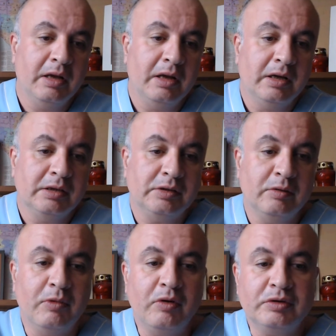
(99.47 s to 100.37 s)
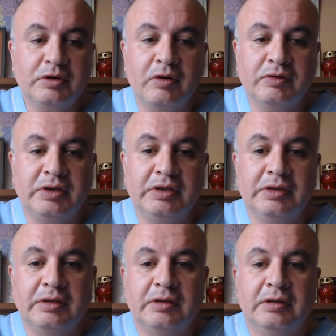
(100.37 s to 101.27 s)
So most causes
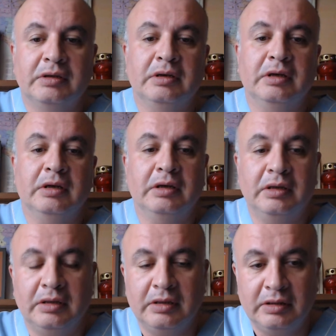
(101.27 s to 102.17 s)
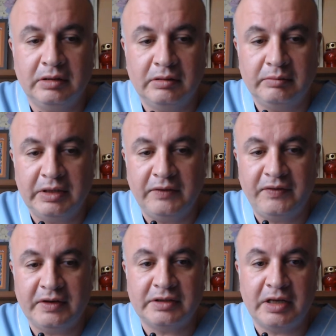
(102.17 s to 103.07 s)

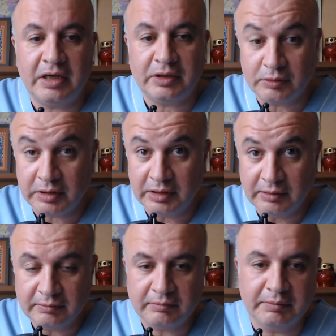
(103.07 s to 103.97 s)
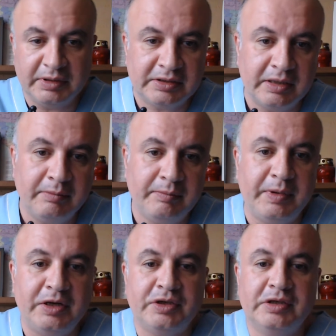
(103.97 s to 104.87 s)
manifest acutely, but some
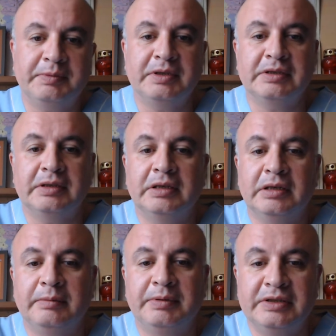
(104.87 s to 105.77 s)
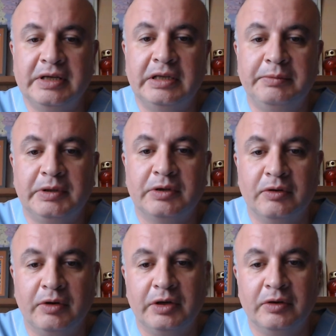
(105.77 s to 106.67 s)
patients present with
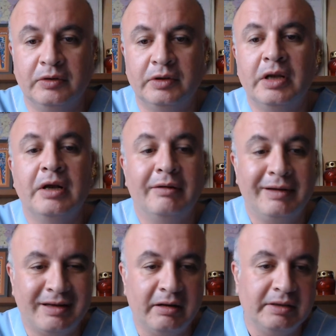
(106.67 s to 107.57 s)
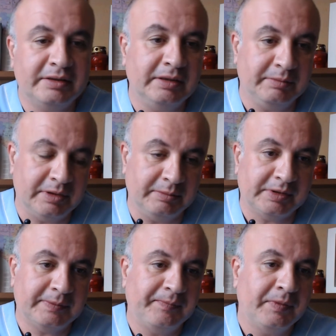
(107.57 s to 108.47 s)
chronic or recurrent
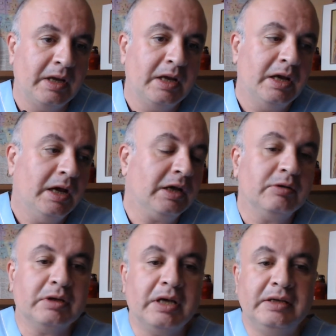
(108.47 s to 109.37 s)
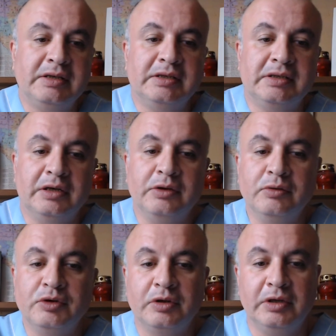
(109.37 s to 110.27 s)
symptoms. Acute cases are
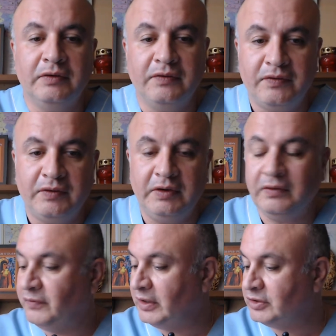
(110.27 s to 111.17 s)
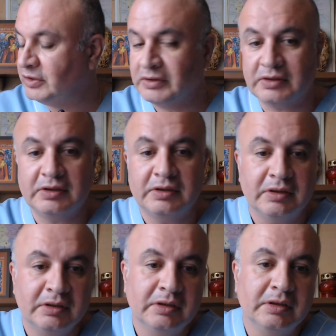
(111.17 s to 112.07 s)
usually infectious,
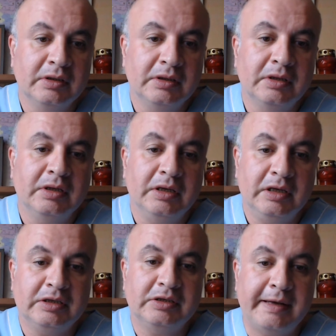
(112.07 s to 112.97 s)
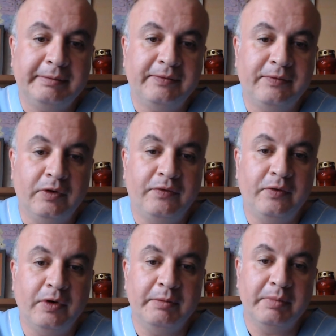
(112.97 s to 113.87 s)
except for
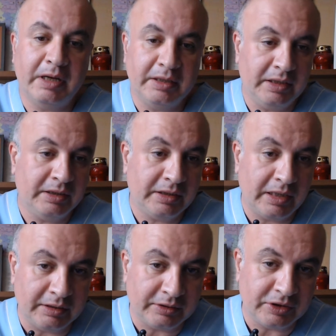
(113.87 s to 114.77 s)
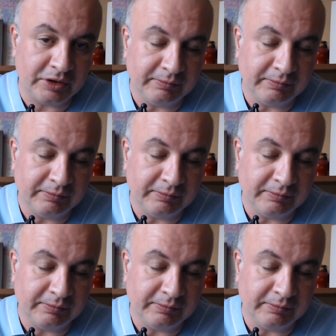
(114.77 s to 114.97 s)
foreign body and allergy.